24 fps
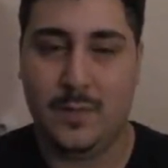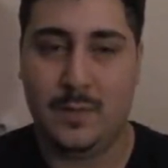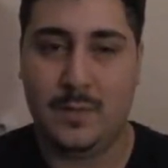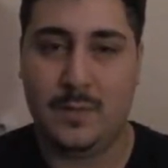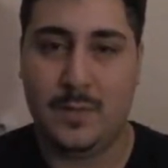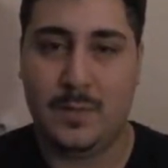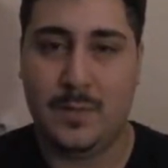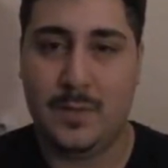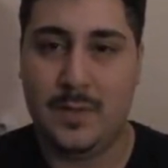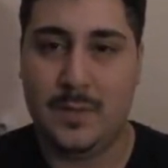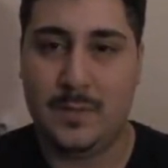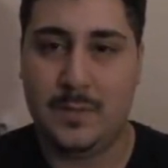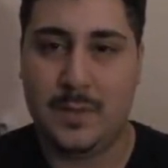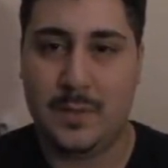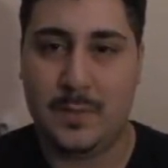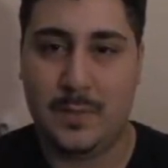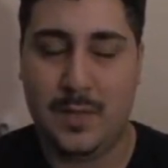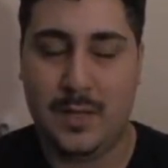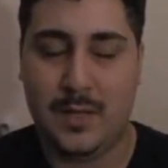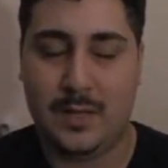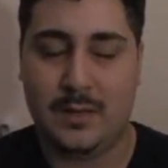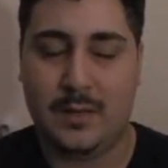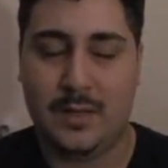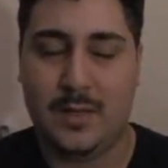the
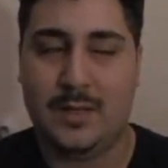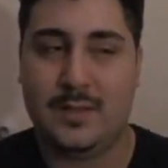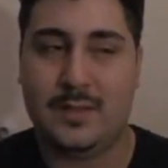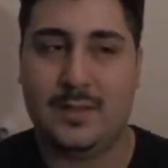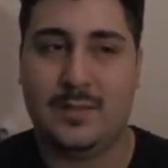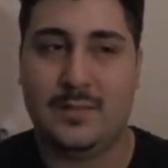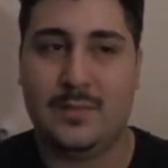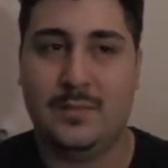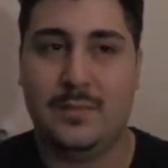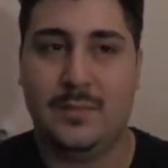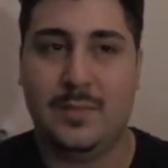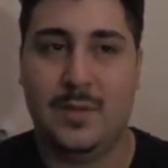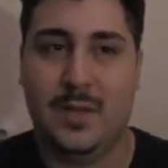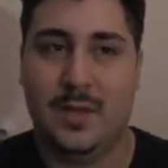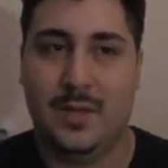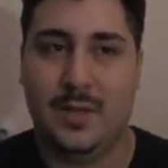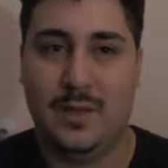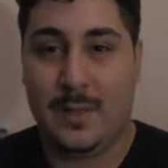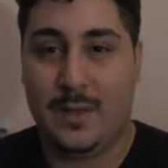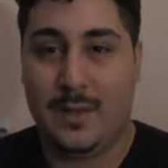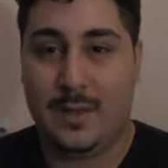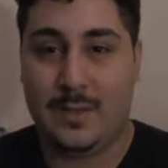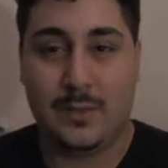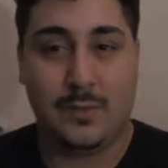meta class, but
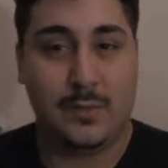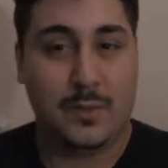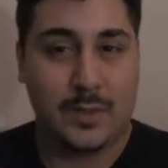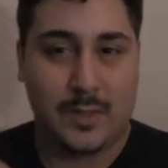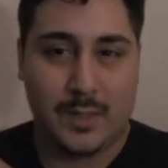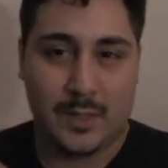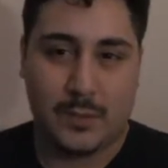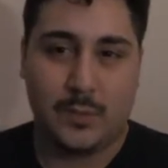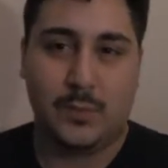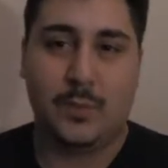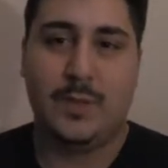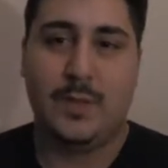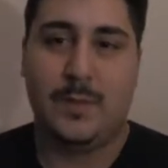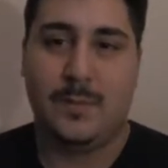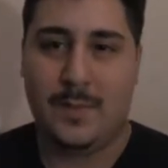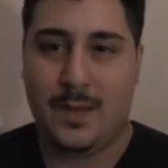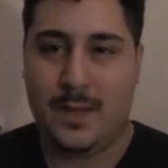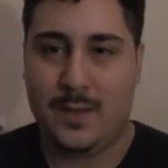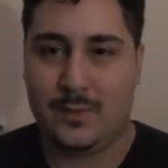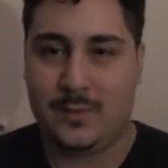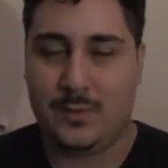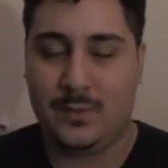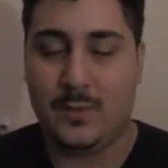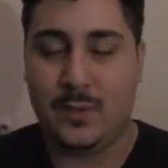it's only got 20
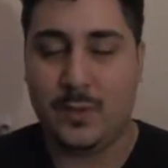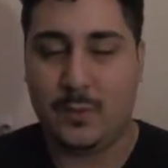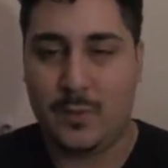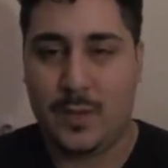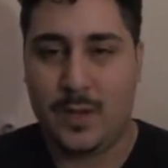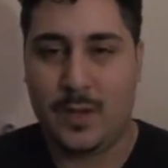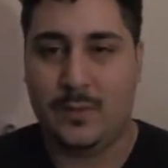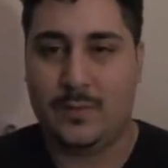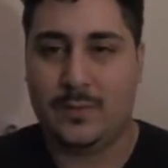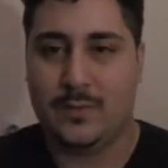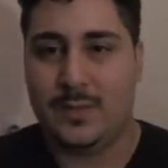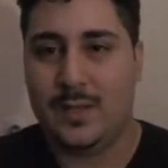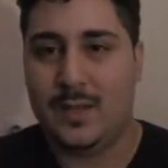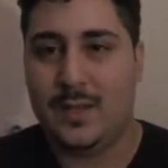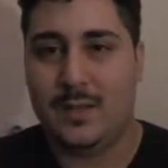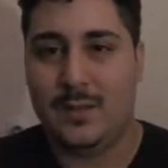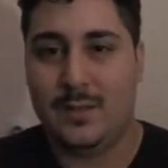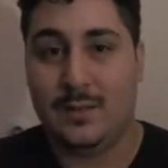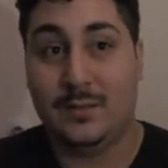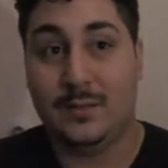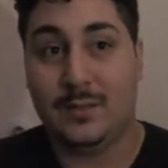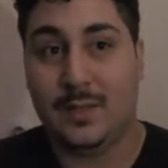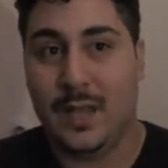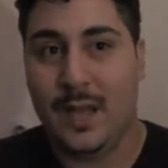rounds,
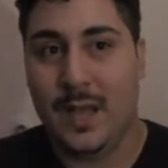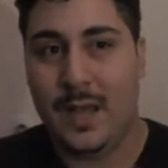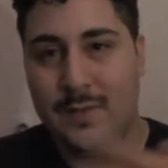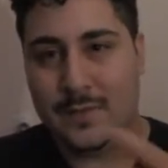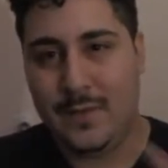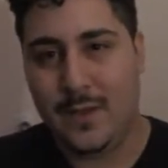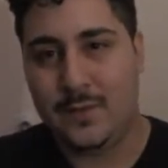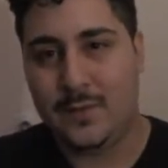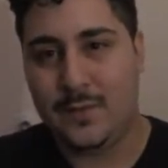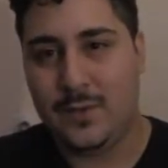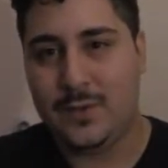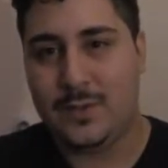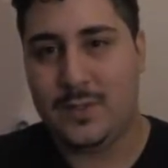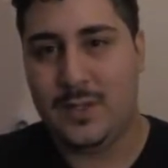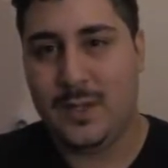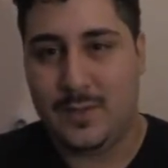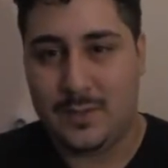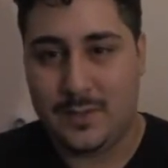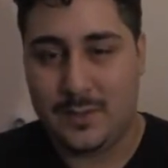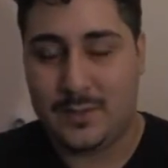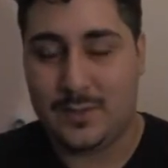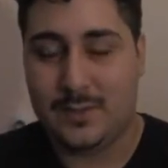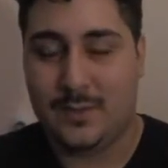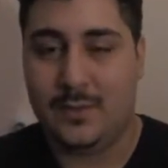and I've used
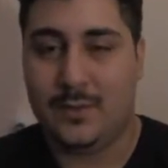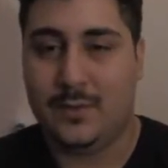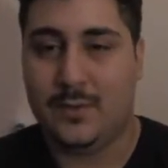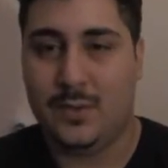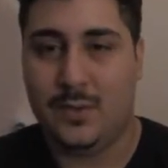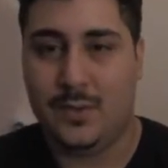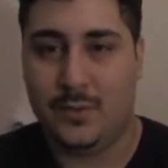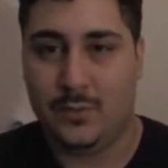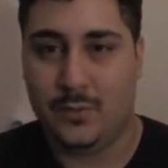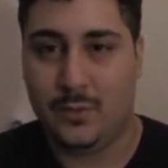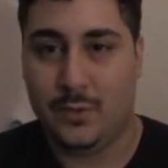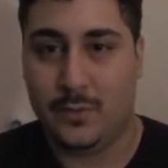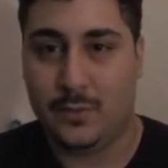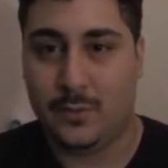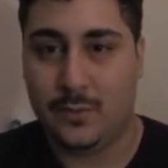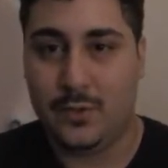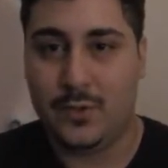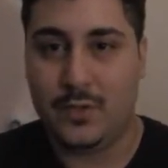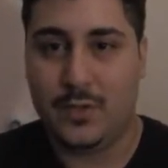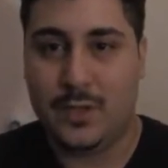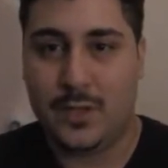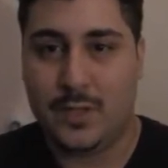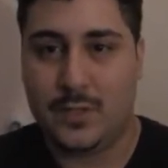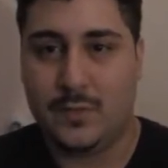as the, you know, the footage
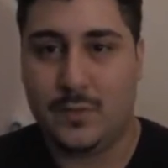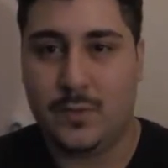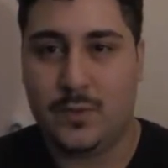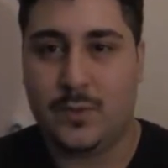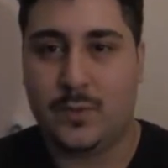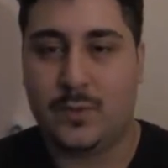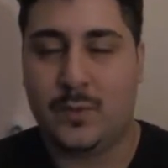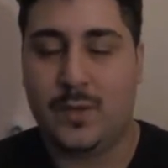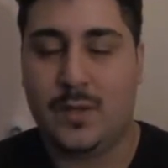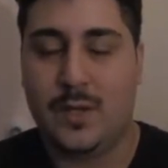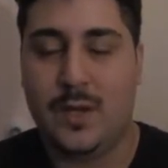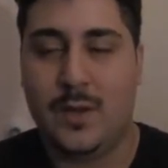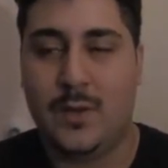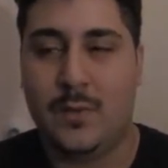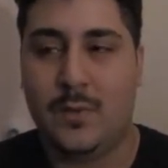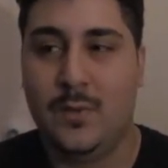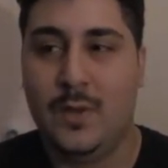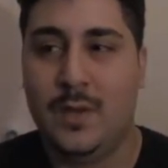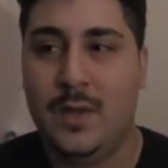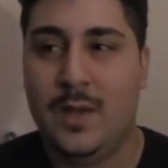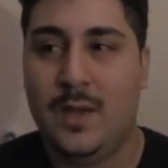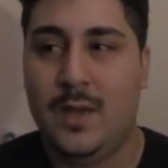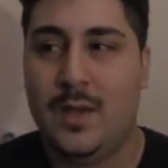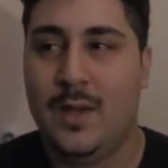you guys are watching right now,
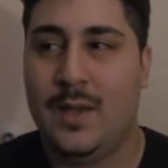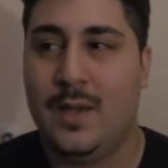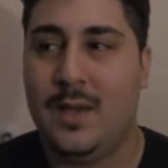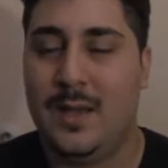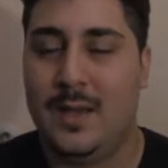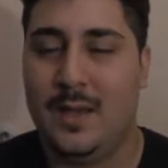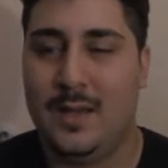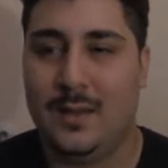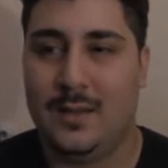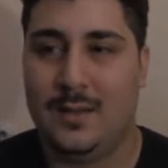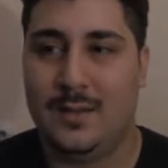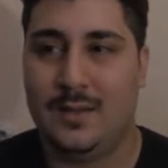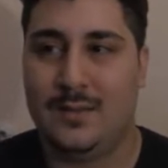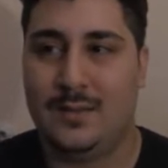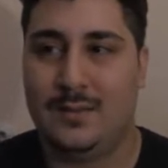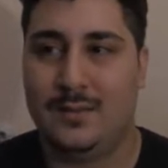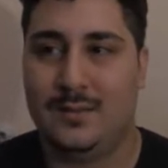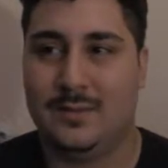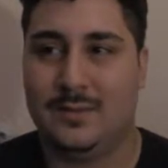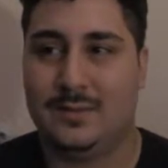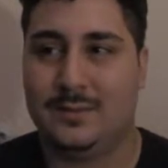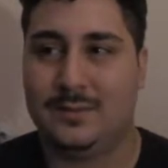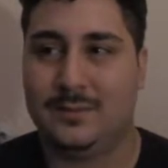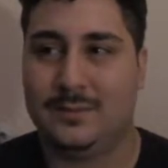and
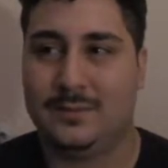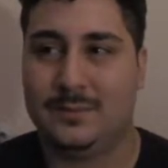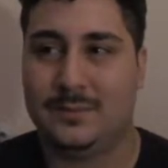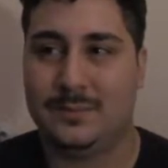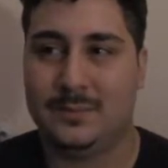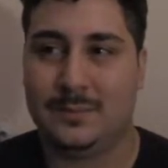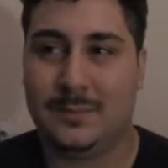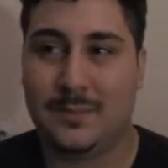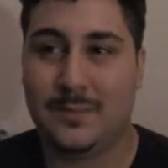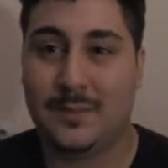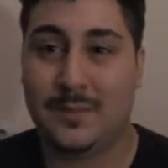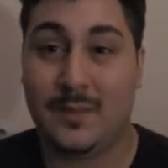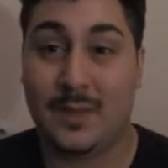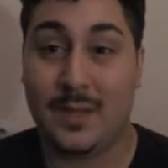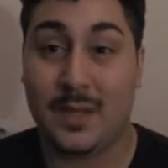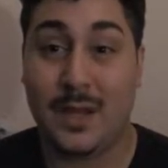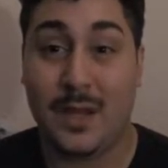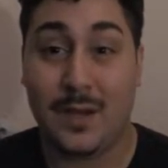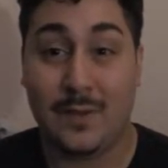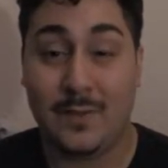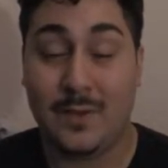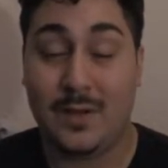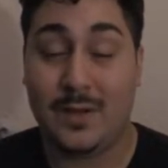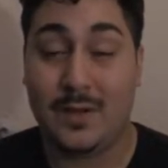
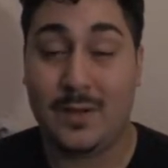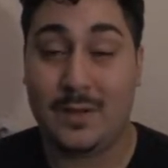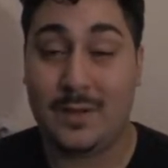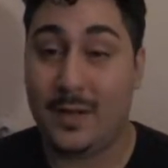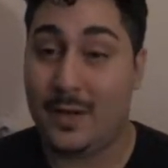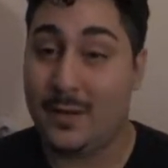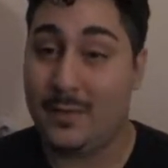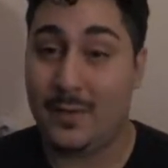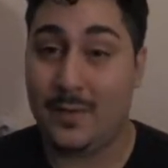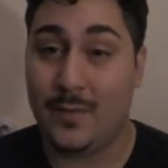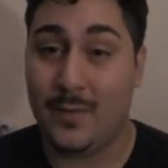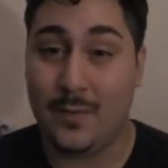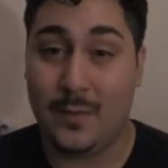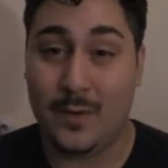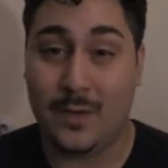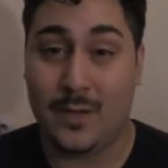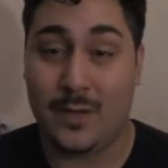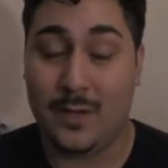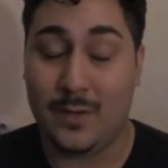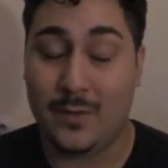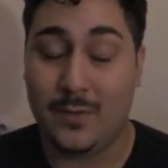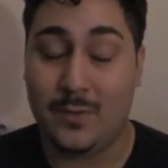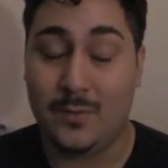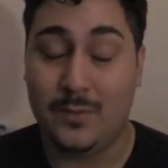every
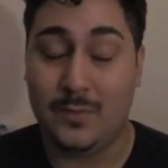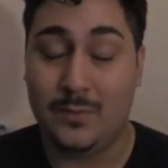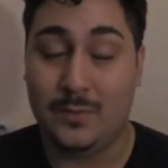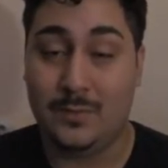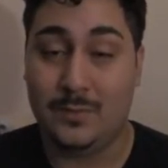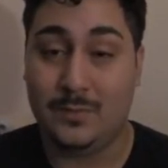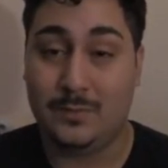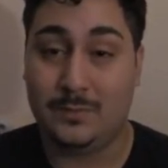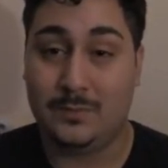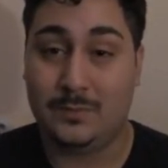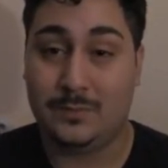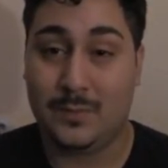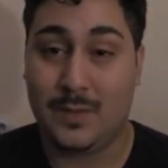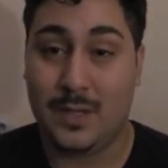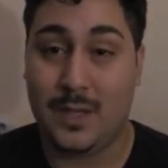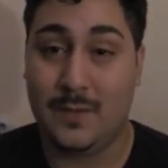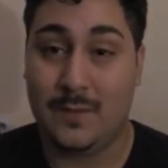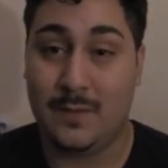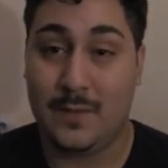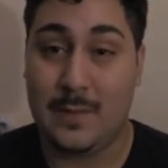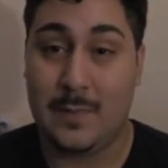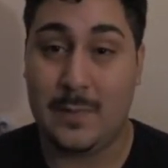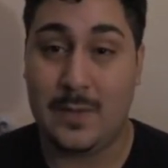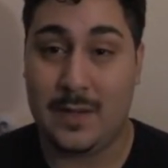kill,
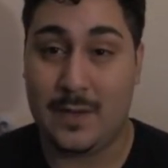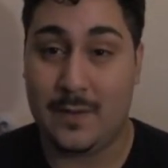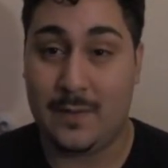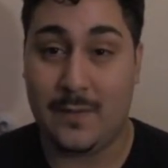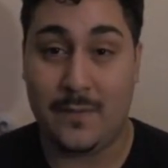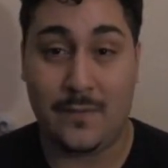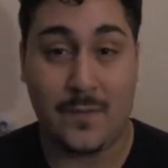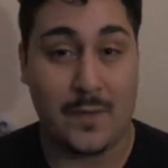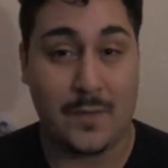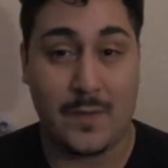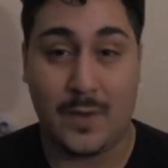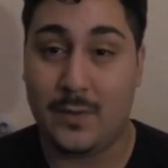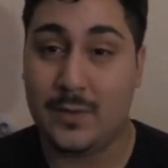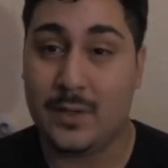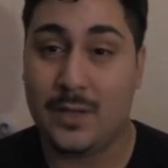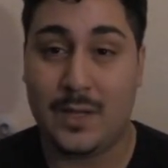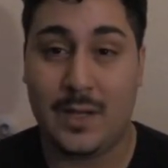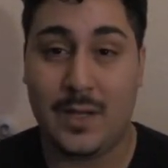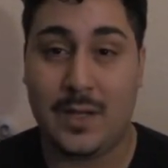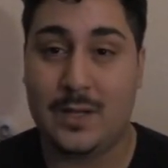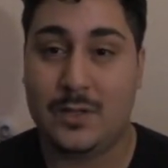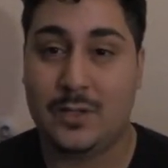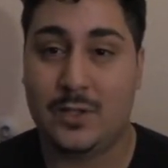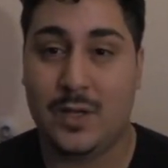if I don't get a
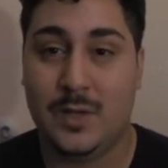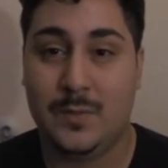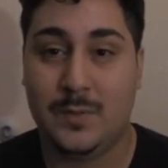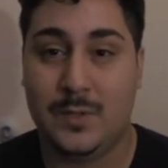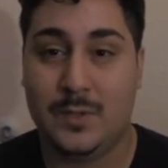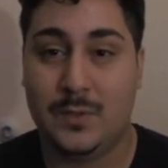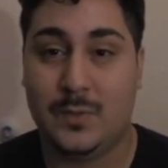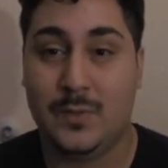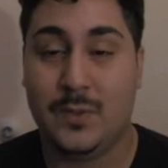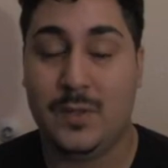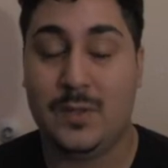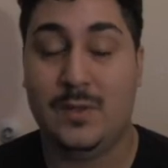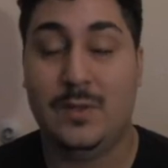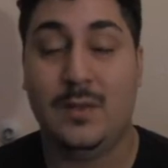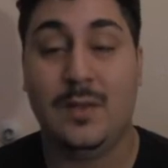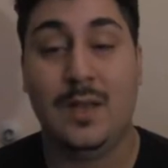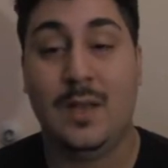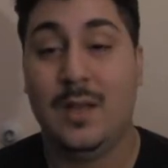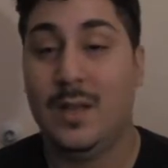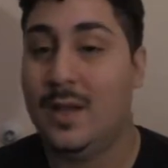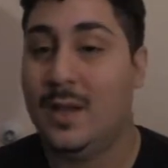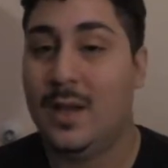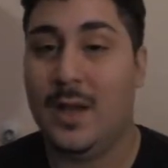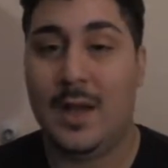headshot in between,
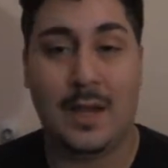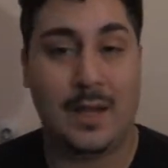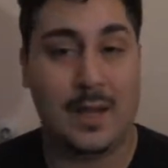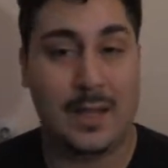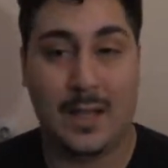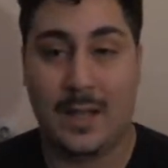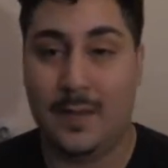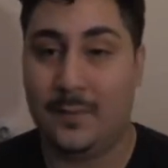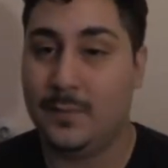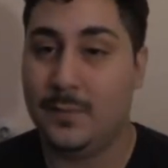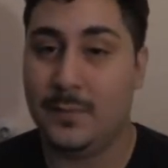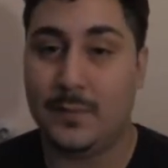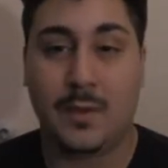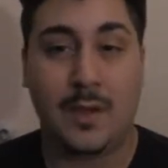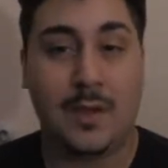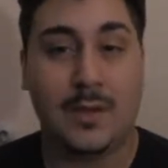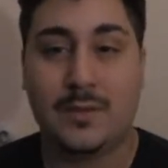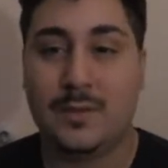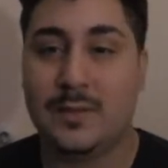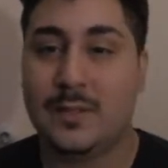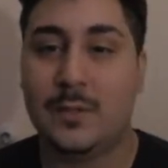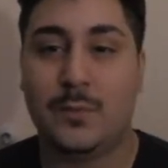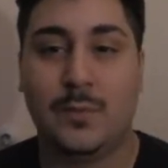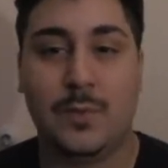I'm
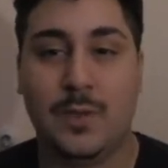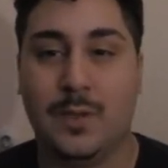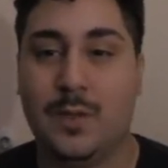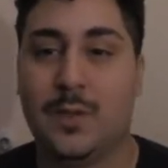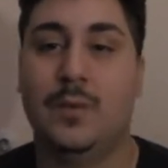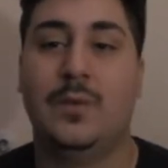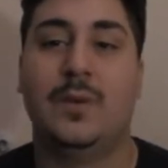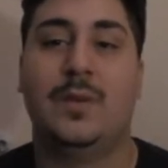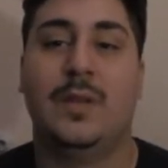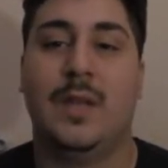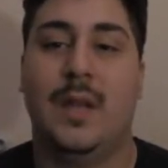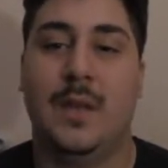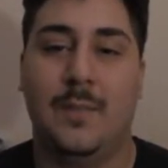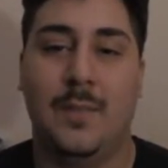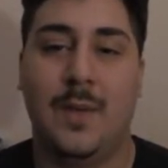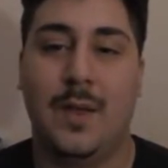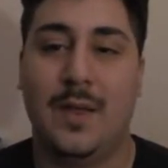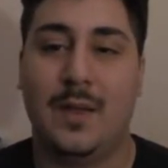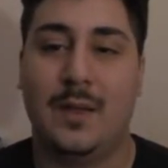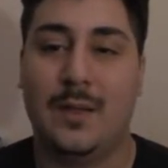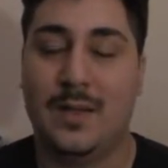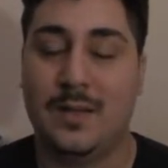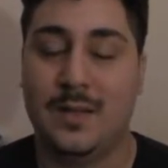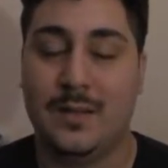constantly reloading that
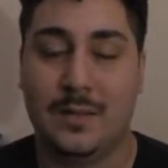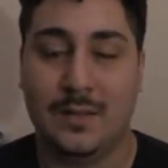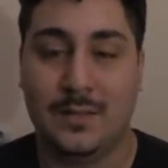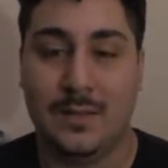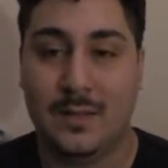mag, and